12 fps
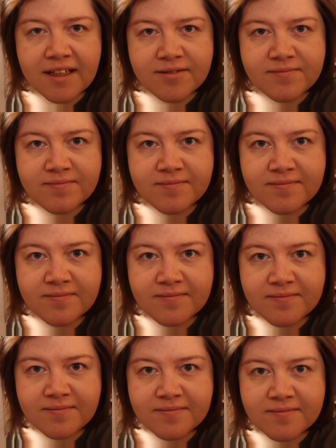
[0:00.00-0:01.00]

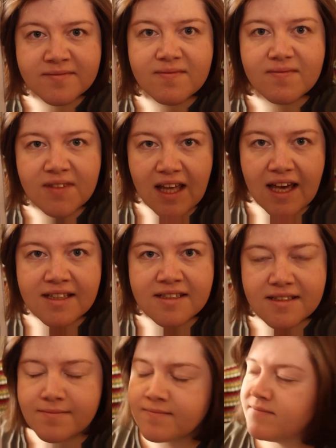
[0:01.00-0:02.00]

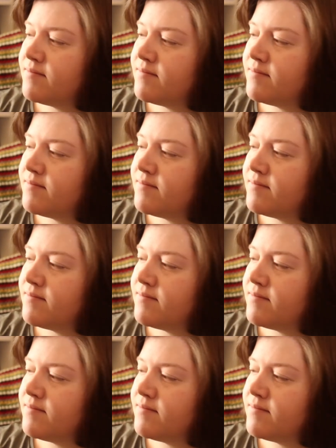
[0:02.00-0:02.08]
Yes.